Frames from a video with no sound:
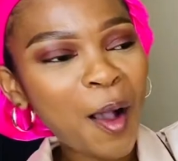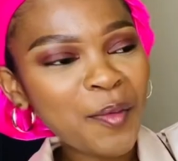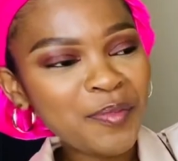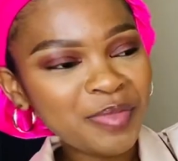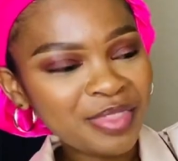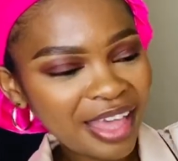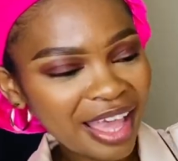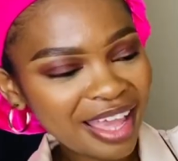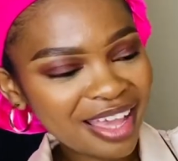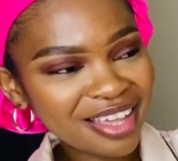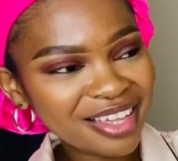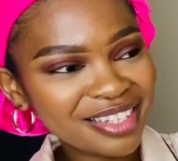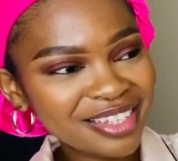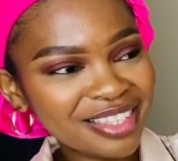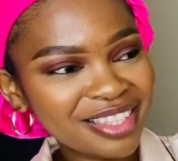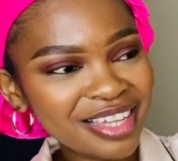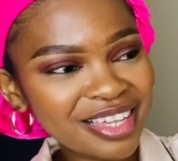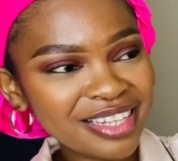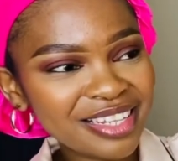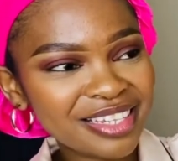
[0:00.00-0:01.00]
there is
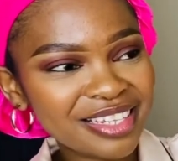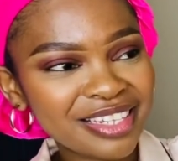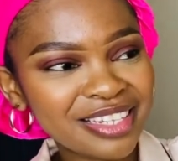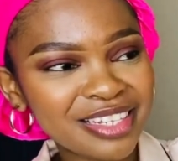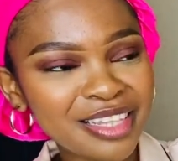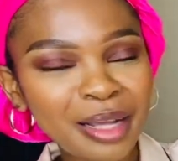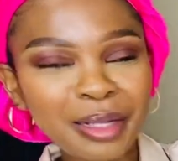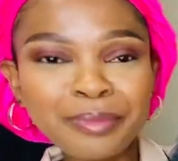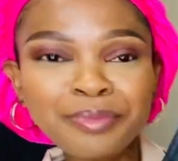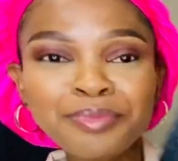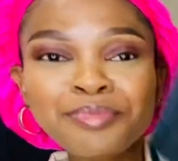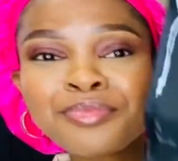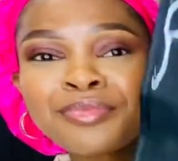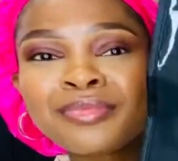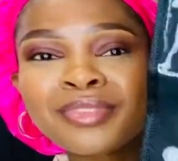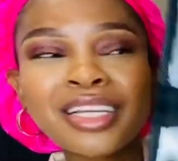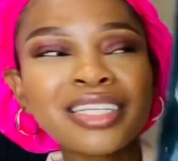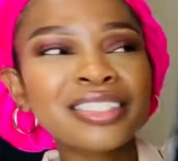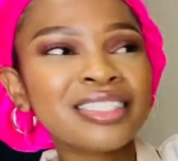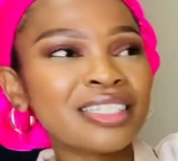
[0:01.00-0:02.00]
this
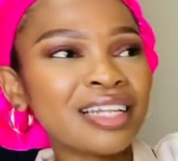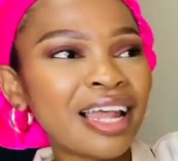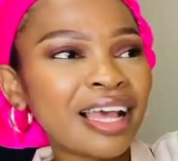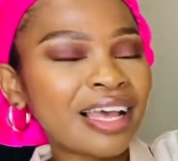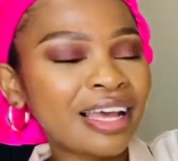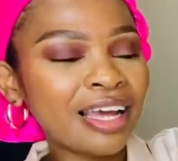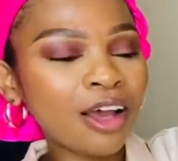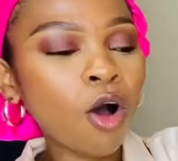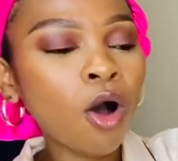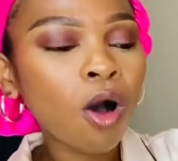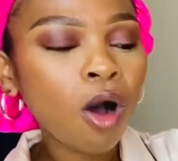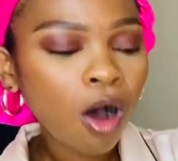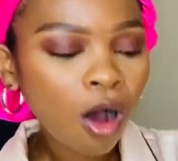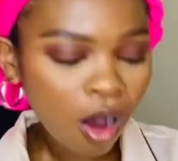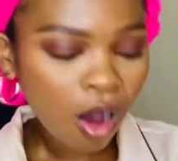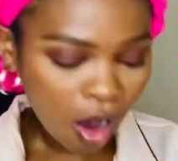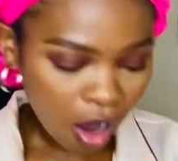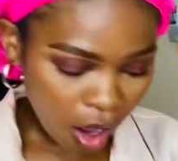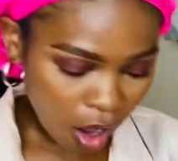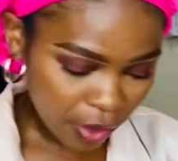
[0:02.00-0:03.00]
It's like,
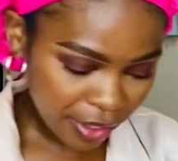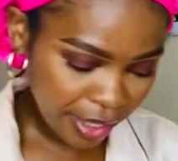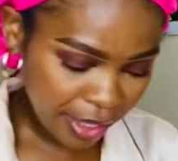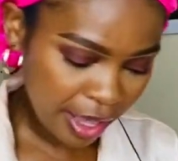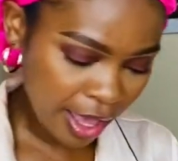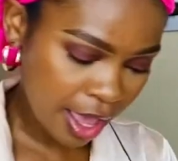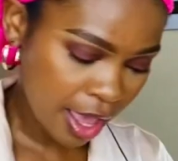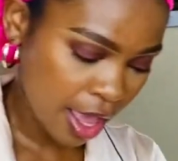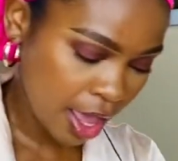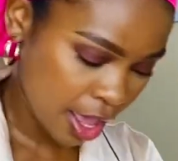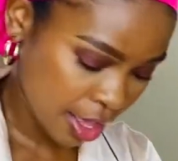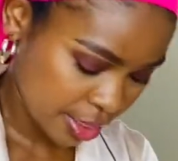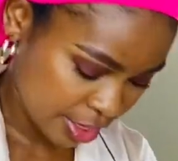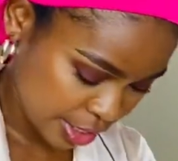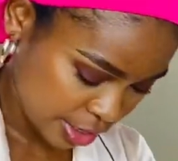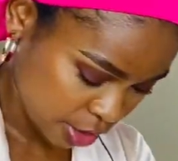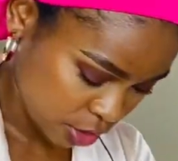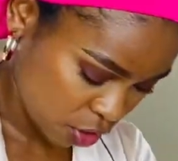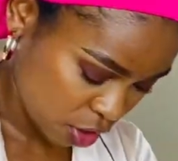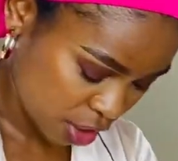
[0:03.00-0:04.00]
okay,
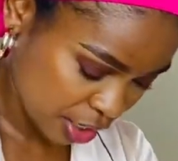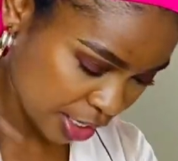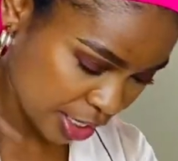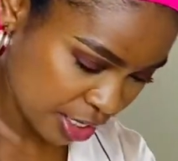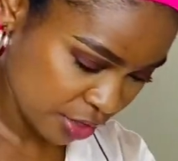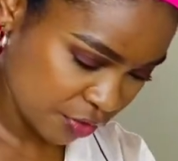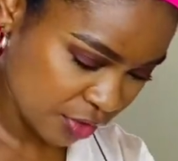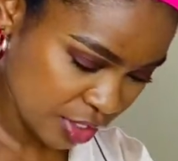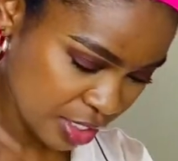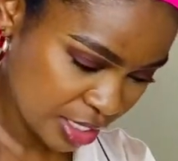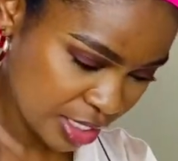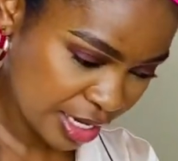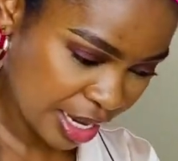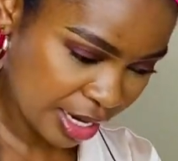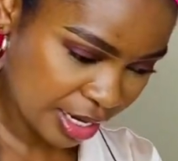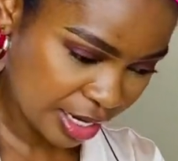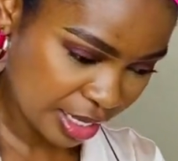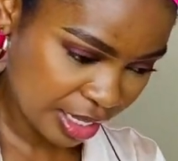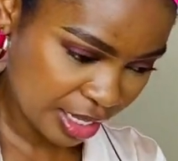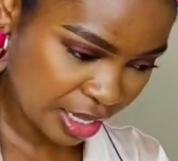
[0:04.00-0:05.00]
this is not a gift
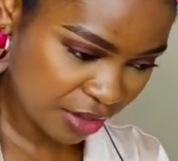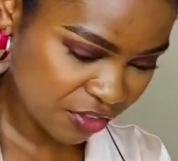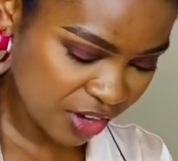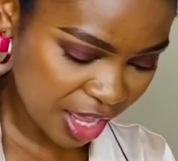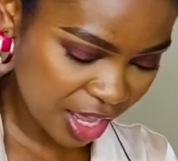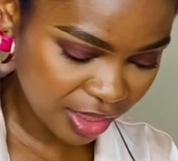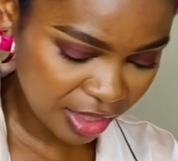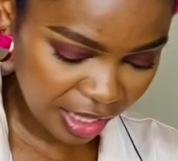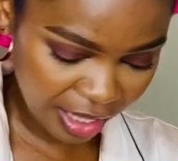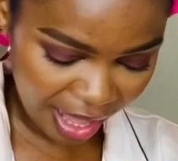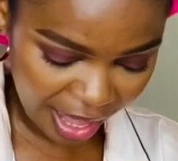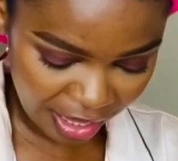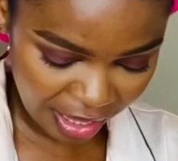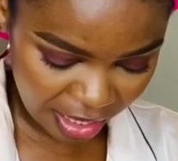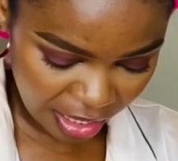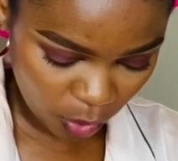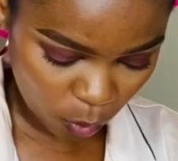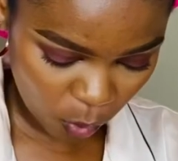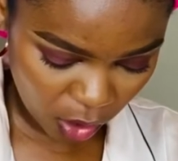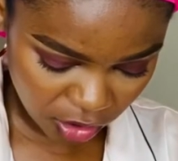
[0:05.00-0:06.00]
inside a gift. I think I
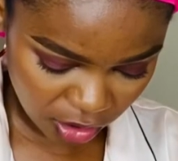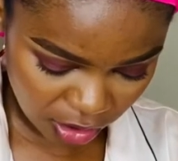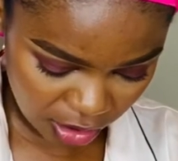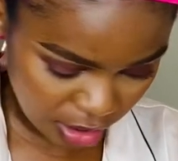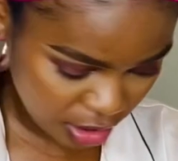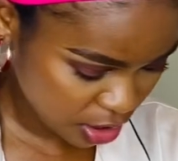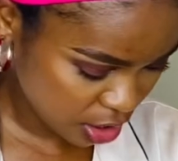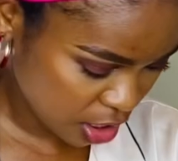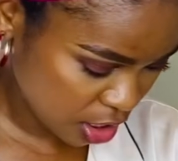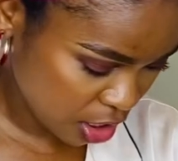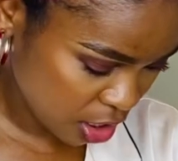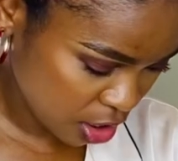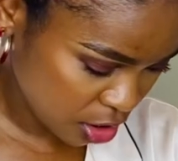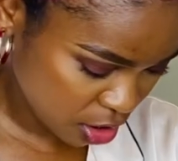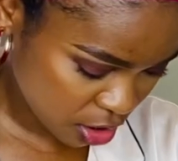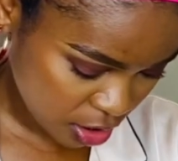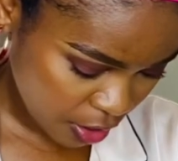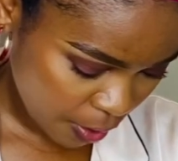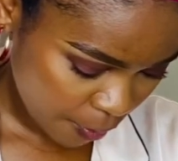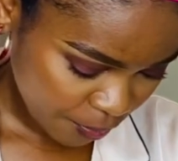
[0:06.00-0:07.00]
get what this
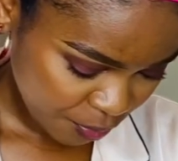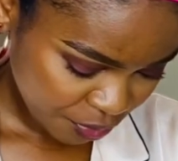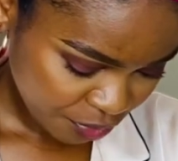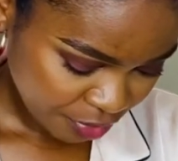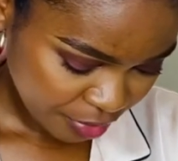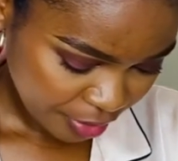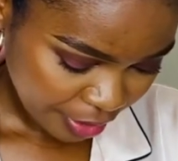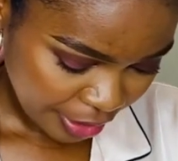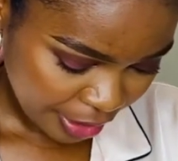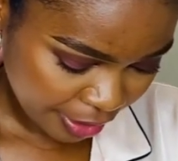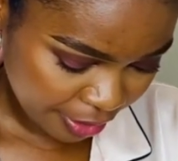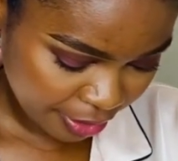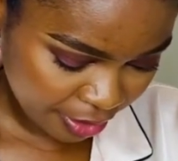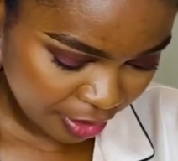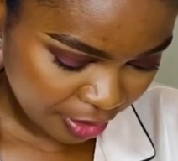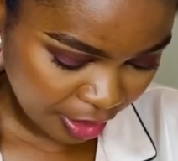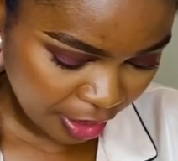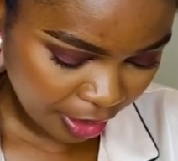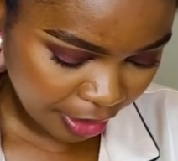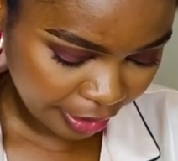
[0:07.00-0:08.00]
is. I
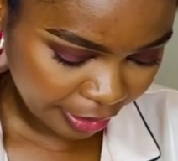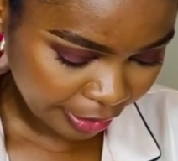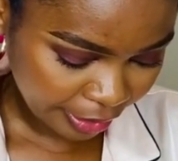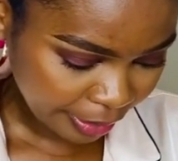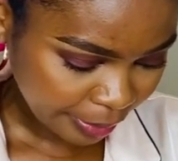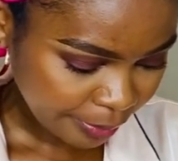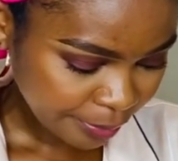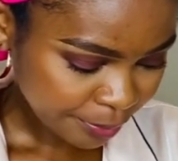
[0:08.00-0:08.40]
think.